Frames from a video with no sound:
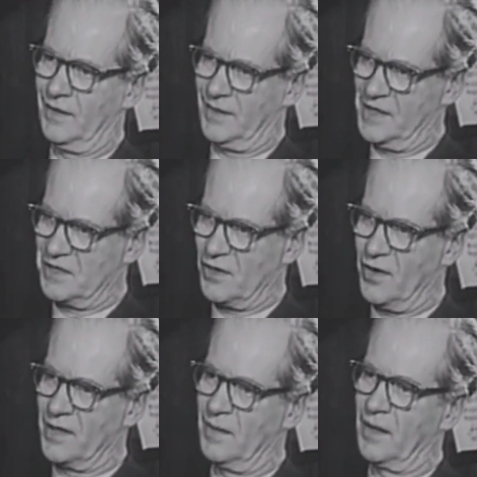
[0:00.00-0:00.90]
They
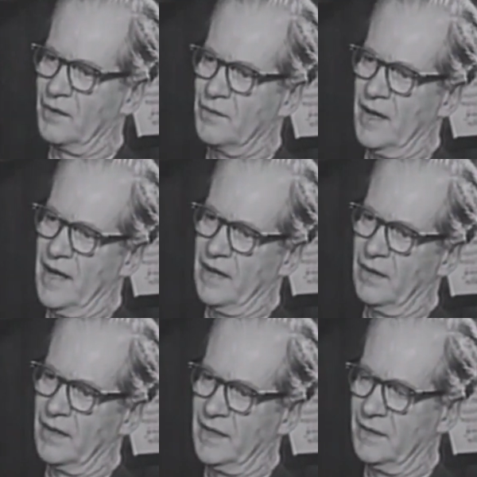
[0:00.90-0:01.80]
saw the little
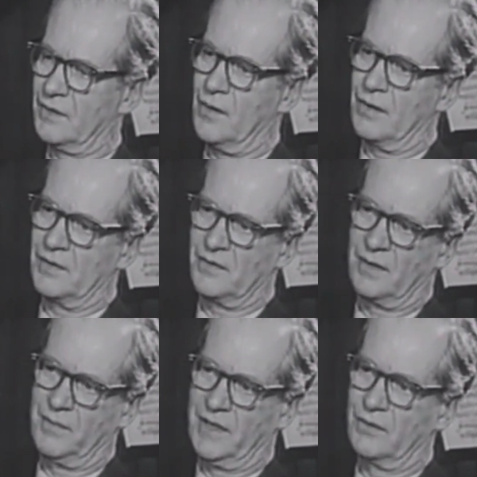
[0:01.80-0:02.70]
triangle in the corners
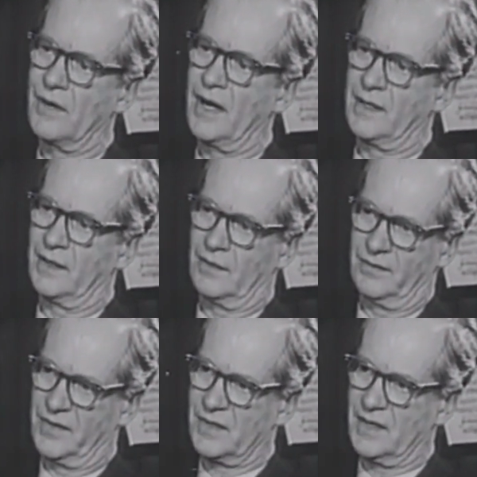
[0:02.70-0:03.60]
of the big
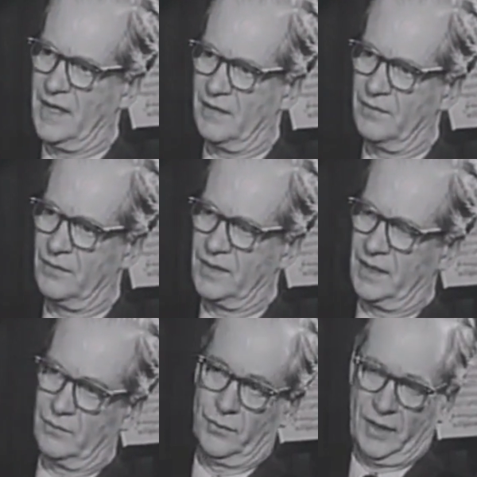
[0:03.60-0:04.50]
triangle, this kind of
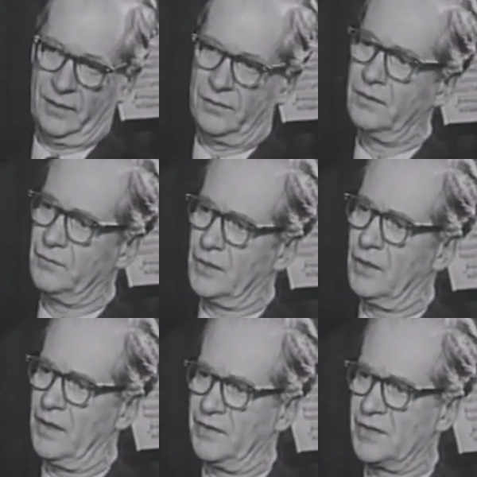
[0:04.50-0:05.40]
thing. Well, of
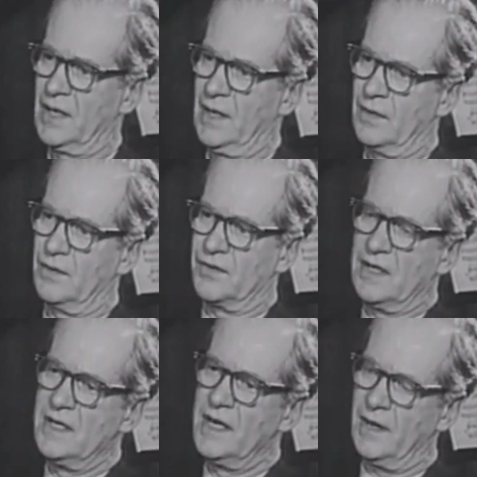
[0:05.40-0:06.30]
course,
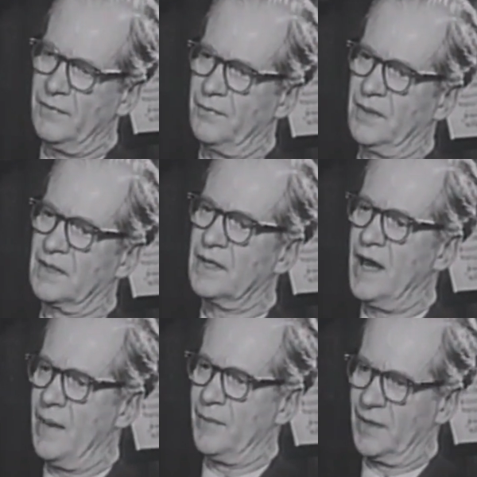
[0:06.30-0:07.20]
there's enough in
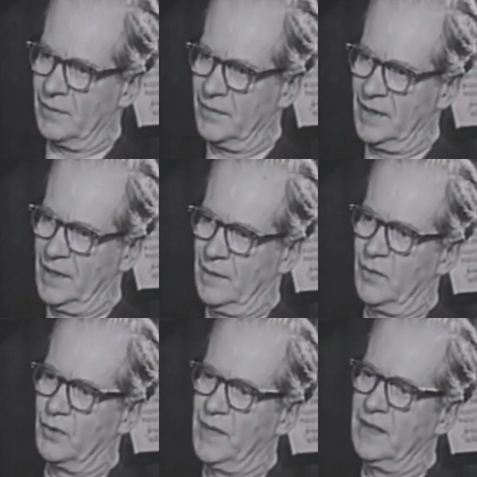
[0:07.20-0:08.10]
common
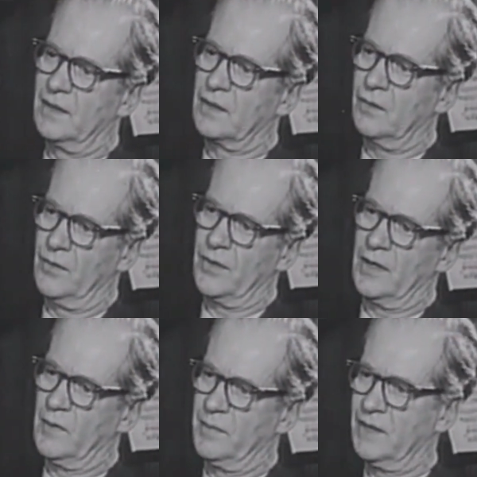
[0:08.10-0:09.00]
between the
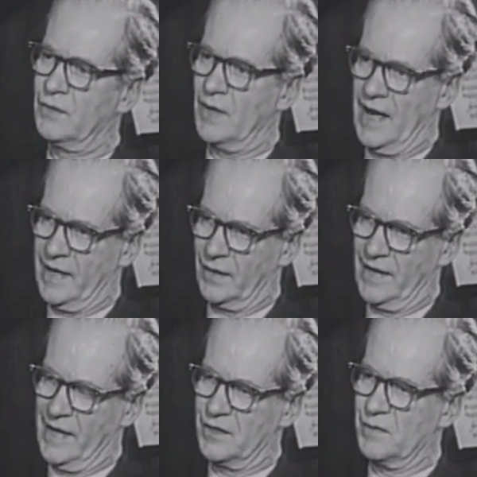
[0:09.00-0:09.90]
corner of a big
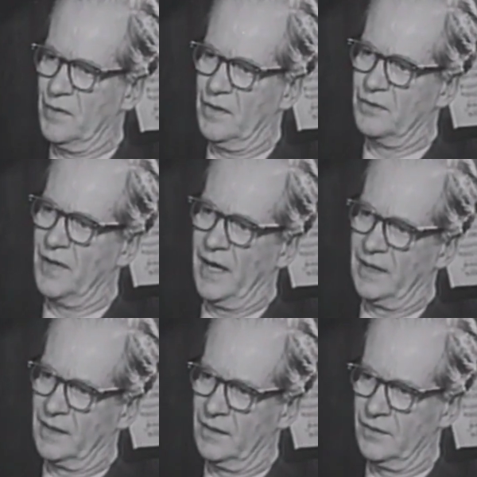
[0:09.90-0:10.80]
triangle and a small
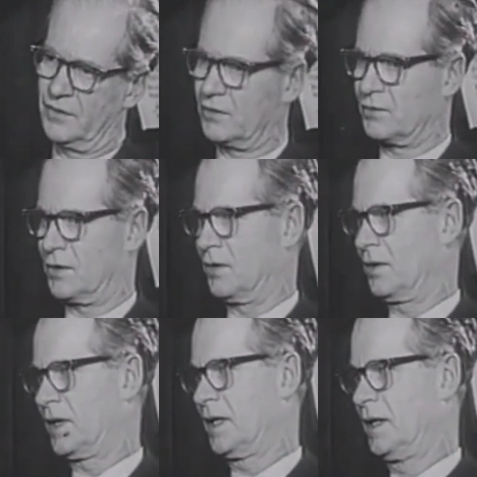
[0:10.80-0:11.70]
triangle to
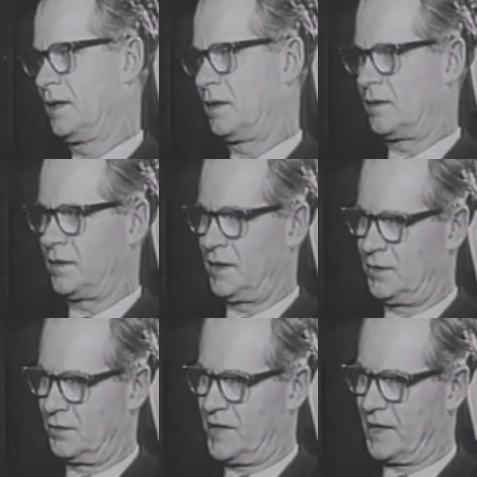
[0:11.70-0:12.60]
control
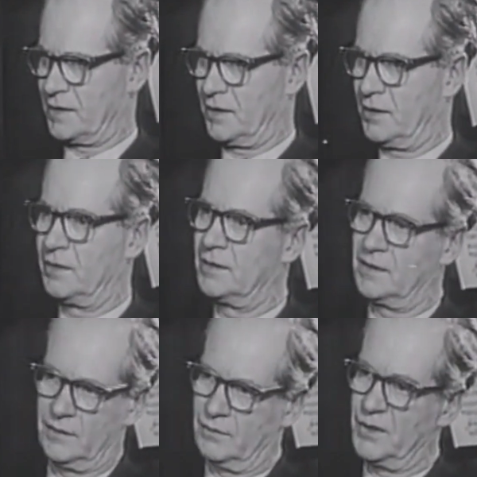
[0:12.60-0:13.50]
the directed
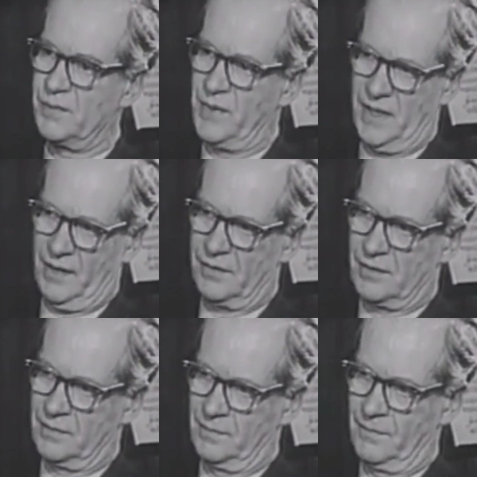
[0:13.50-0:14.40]

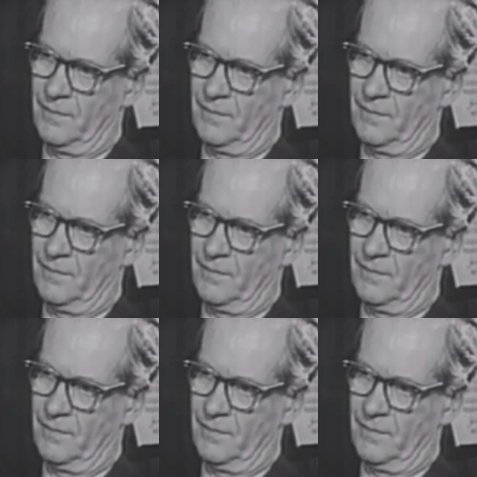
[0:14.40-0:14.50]
response.